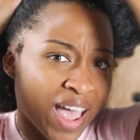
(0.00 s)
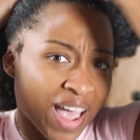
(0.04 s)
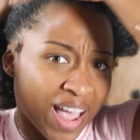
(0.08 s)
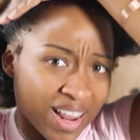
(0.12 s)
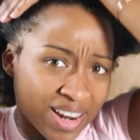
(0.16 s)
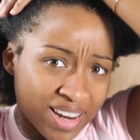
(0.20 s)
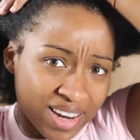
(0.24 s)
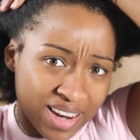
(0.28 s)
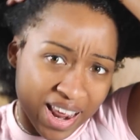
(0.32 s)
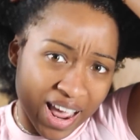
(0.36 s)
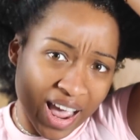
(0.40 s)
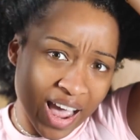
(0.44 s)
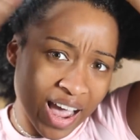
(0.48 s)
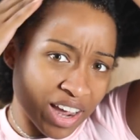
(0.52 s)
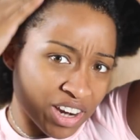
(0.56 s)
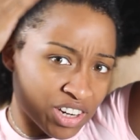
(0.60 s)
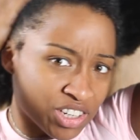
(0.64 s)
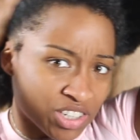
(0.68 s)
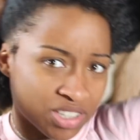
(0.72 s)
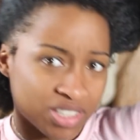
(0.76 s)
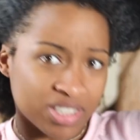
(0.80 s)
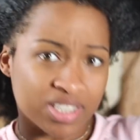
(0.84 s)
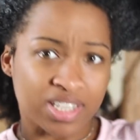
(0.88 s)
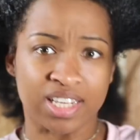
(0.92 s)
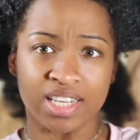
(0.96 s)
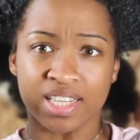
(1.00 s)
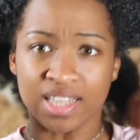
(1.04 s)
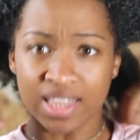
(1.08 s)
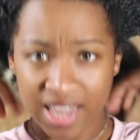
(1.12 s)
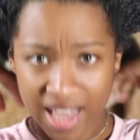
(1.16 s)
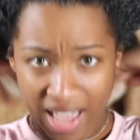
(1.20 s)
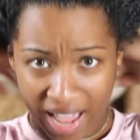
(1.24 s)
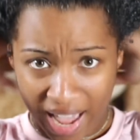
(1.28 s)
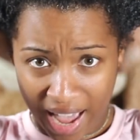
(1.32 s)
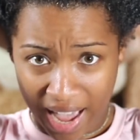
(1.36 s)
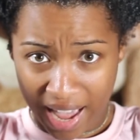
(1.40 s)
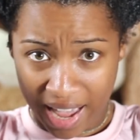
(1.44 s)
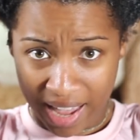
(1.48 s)
And it actually
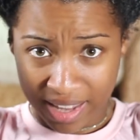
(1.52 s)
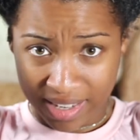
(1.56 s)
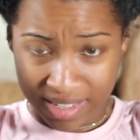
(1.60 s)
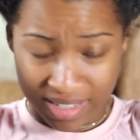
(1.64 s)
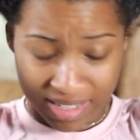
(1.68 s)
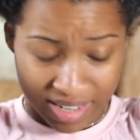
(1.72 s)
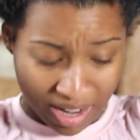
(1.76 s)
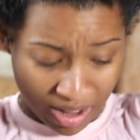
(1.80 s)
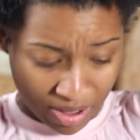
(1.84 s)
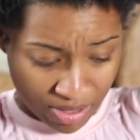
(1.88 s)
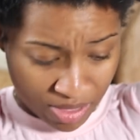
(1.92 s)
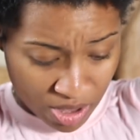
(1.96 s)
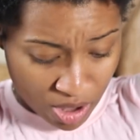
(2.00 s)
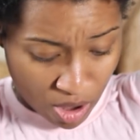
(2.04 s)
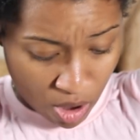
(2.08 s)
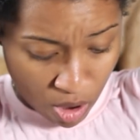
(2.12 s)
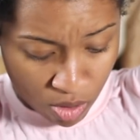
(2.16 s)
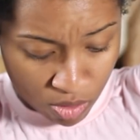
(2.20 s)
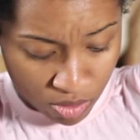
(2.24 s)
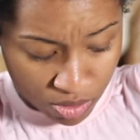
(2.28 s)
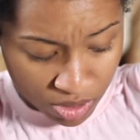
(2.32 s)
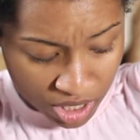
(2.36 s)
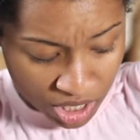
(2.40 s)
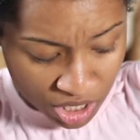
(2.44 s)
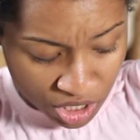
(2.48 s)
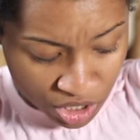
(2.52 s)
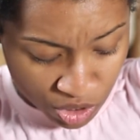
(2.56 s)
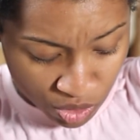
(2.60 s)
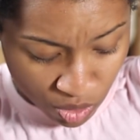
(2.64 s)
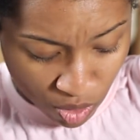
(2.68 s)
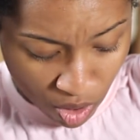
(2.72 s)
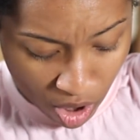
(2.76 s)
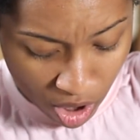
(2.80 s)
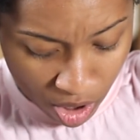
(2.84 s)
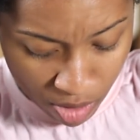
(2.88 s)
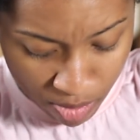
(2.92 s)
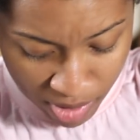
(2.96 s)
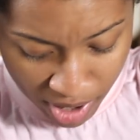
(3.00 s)
lasts. Now, the only
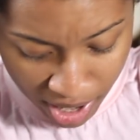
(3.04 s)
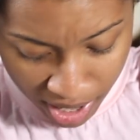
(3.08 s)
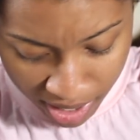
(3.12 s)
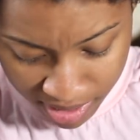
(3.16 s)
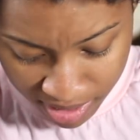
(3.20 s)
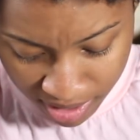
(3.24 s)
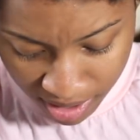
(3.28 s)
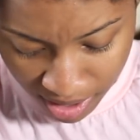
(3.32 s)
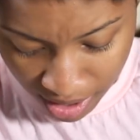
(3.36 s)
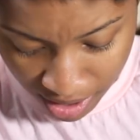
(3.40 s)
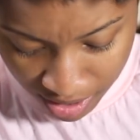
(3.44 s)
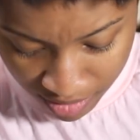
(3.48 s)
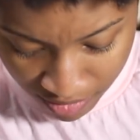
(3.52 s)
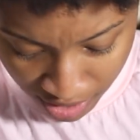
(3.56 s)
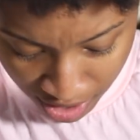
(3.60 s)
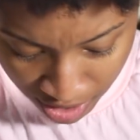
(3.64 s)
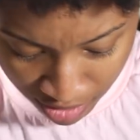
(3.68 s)
drawback that I've